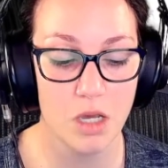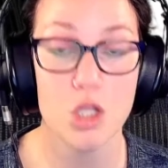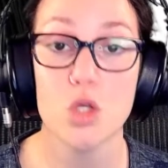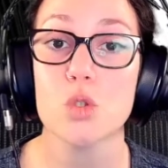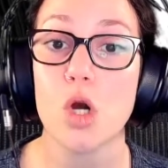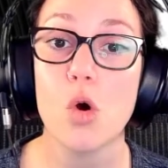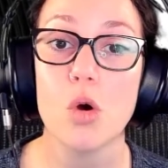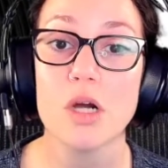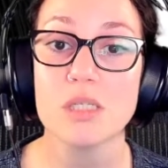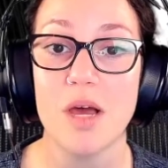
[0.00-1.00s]
Those are
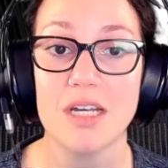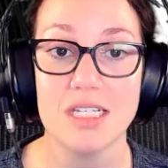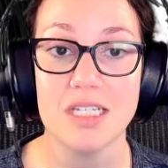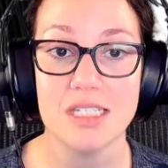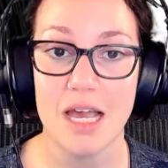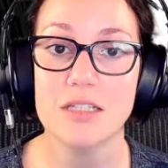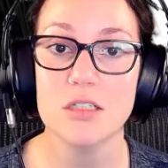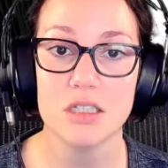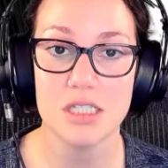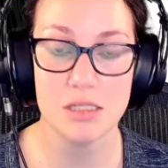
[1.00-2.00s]
corresponding sides
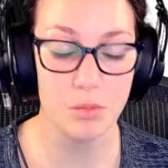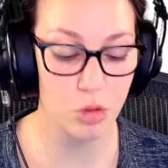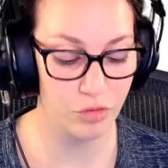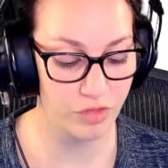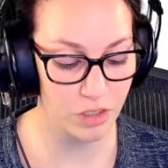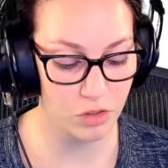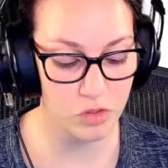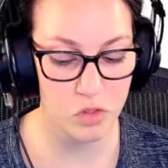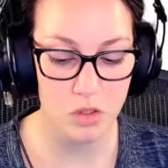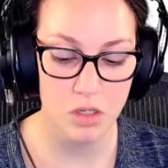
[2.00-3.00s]
on these similar
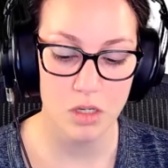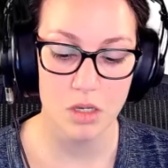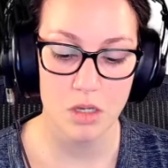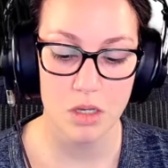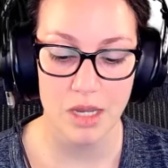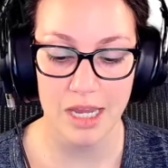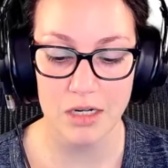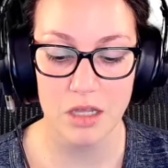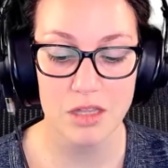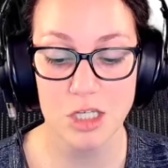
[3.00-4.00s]
figures. And
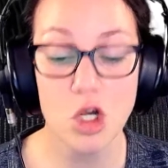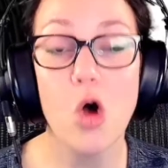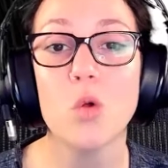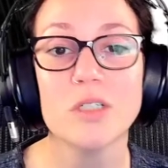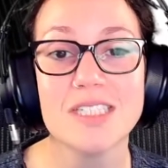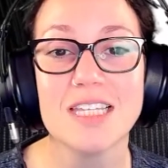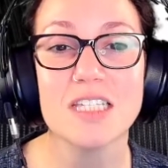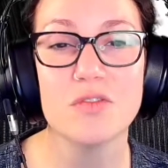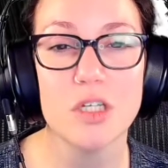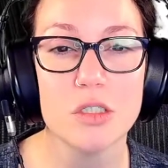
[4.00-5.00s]
they told us that these
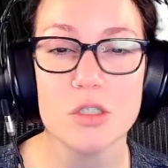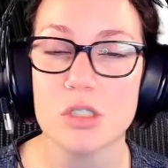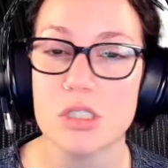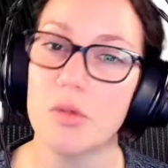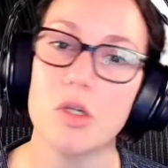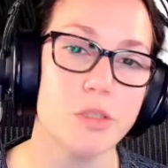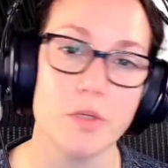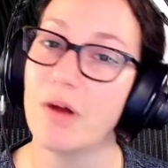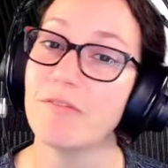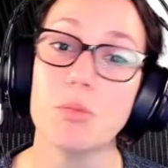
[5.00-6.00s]
figures are similar, so we
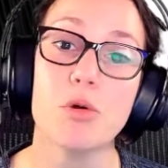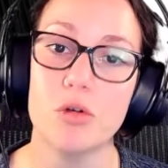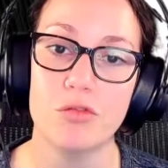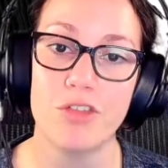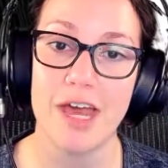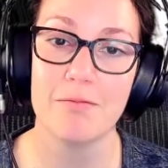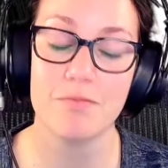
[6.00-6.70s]
don't have to prove that.